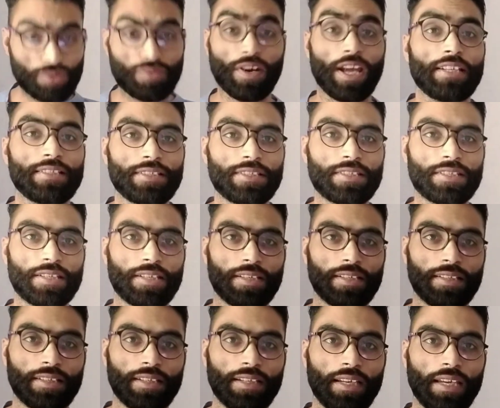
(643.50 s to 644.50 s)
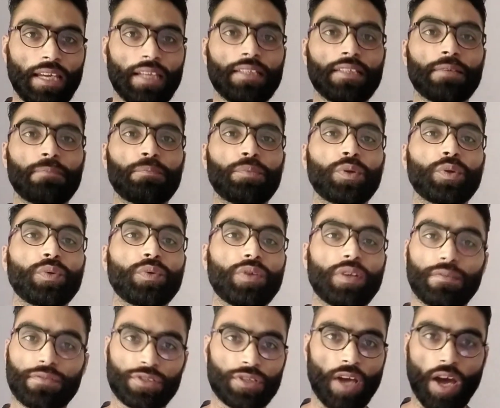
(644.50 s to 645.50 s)
drenched in the
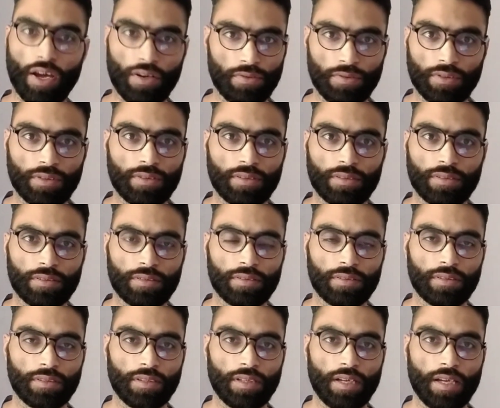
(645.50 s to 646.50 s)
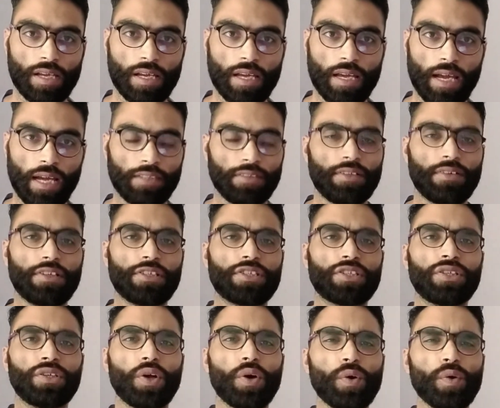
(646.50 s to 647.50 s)
pool of sorrow and there is
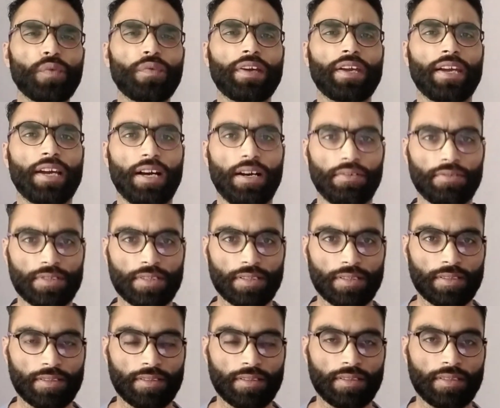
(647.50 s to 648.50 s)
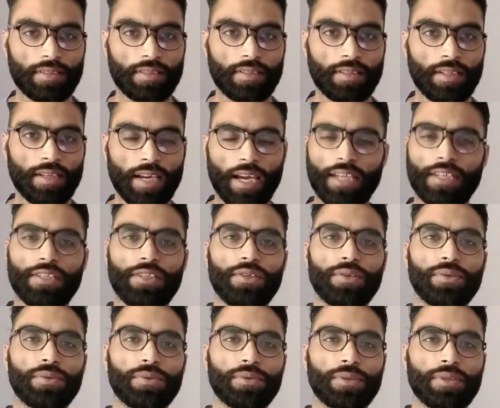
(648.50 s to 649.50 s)
no way out, and
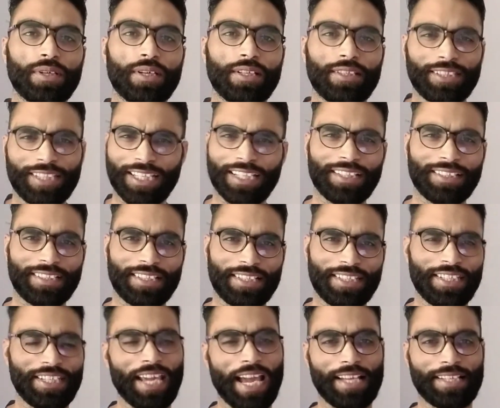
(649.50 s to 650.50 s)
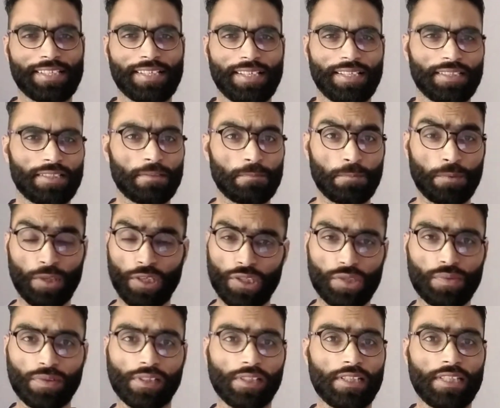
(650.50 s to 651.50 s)
you think that yes,
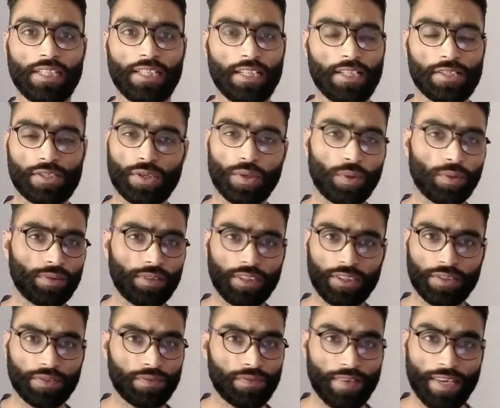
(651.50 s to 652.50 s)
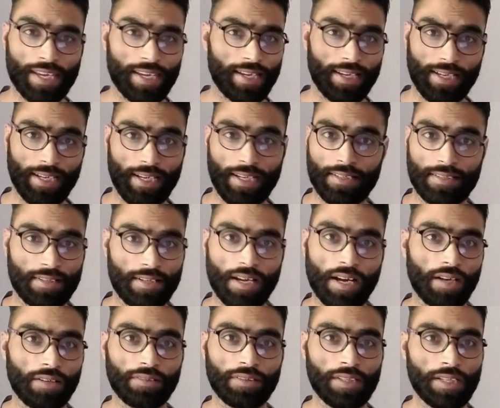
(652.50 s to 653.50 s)
spirituality is only the way ahead
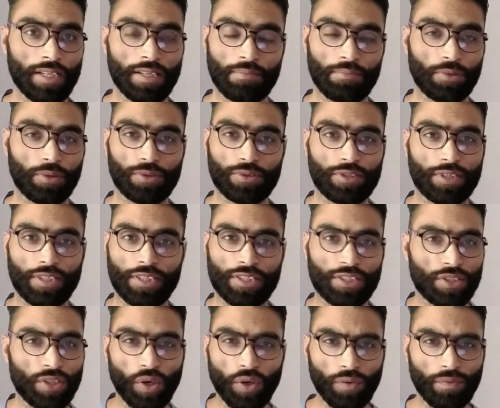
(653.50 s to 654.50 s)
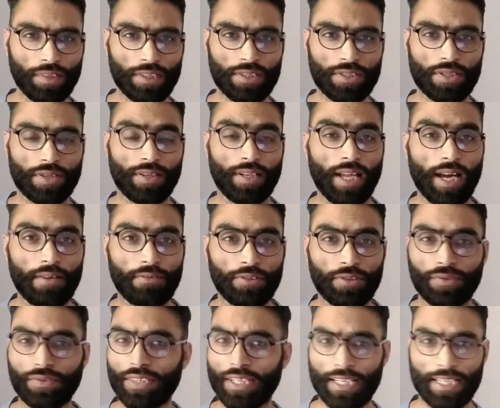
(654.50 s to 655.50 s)
now because there is no one to
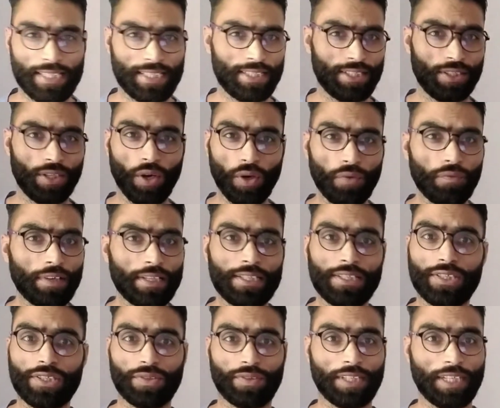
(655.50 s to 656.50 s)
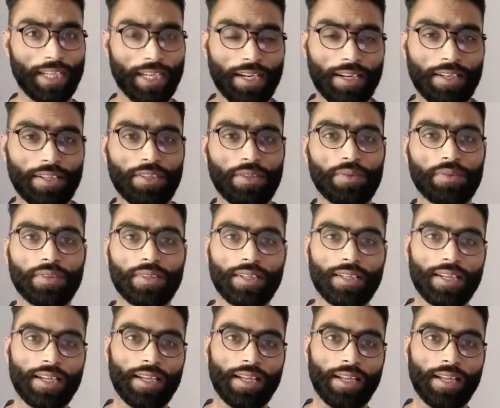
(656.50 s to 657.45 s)
love you, there is no one to carry you.